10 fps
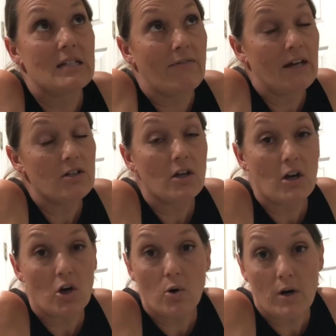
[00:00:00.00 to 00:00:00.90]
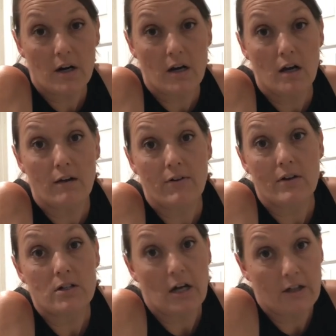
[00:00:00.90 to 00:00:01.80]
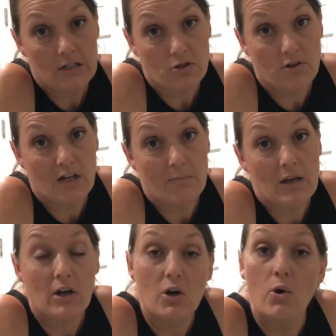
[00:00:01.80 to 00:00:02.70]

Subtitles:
if I took a quart of Dolly's cream and a